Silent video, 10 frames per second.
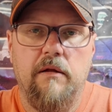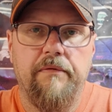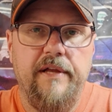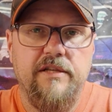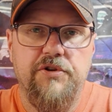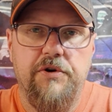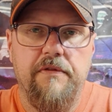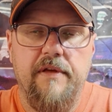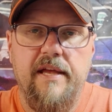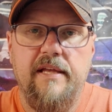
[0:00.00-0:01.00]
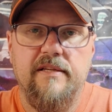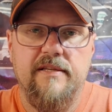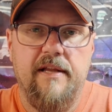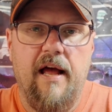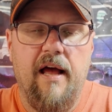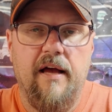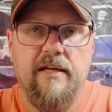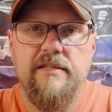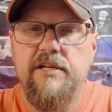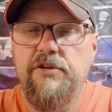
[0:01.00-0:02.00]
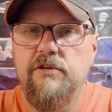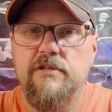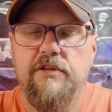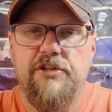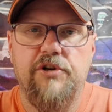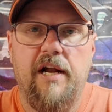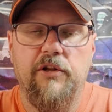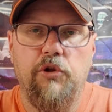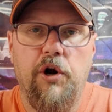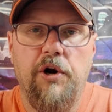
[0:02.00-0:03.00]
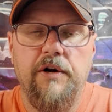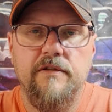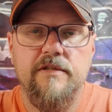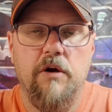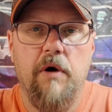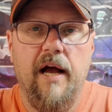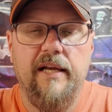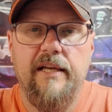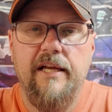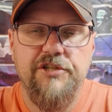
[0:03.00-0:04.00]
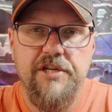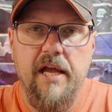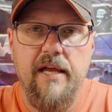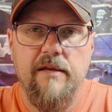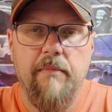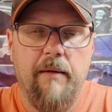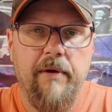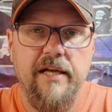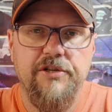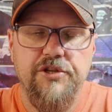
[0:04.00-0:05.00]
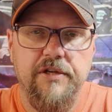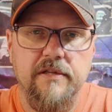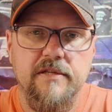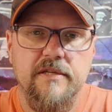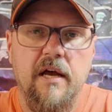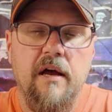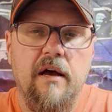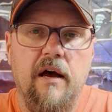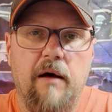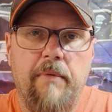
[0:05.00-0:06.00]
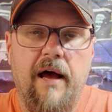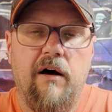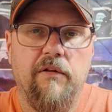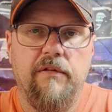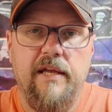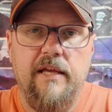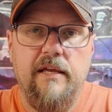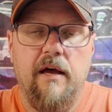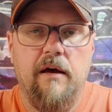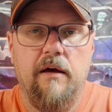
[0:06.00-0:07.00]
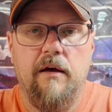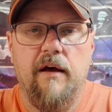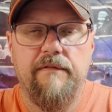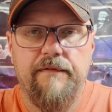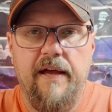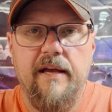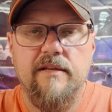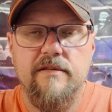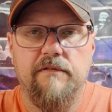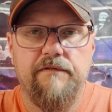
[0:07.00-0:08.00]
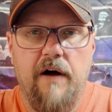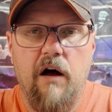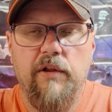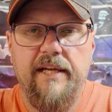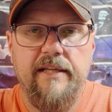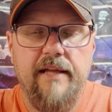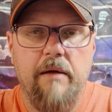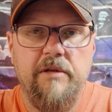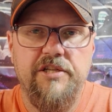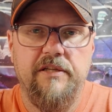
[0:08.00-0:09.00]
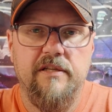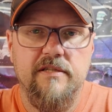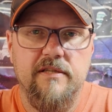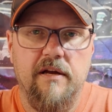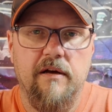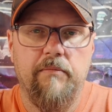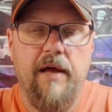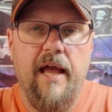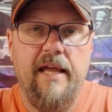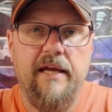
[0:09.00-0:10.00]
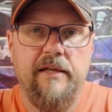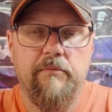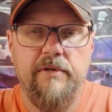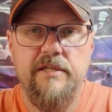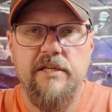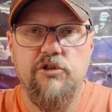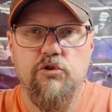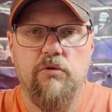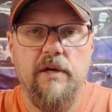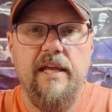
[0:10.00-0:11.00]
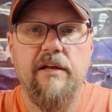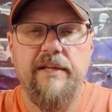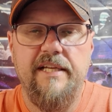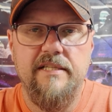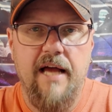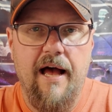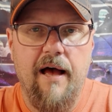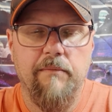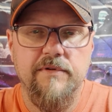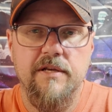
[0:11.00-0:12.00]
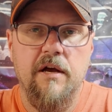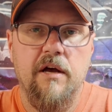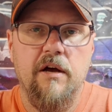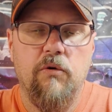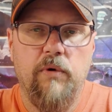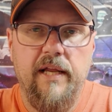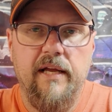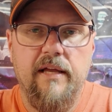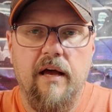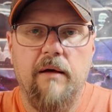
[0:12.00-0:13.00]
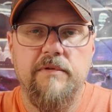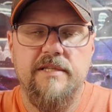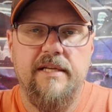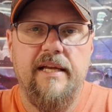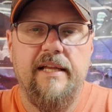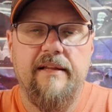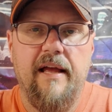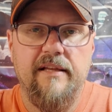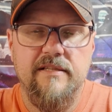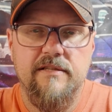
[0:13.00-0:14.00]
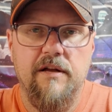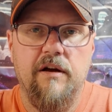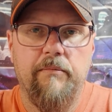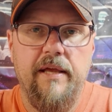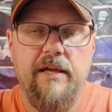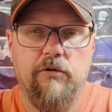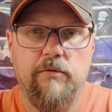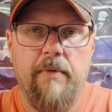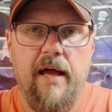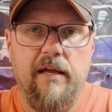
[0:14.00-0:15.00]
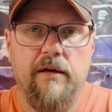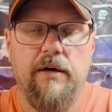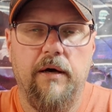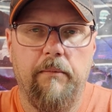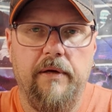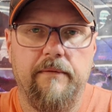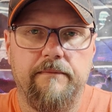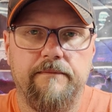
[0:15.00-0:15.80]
These are things that I continuously try to learn so I can educate my patients about the effects of falling and damaging the stump and potential healing times when it comes to getting that stump healed back up.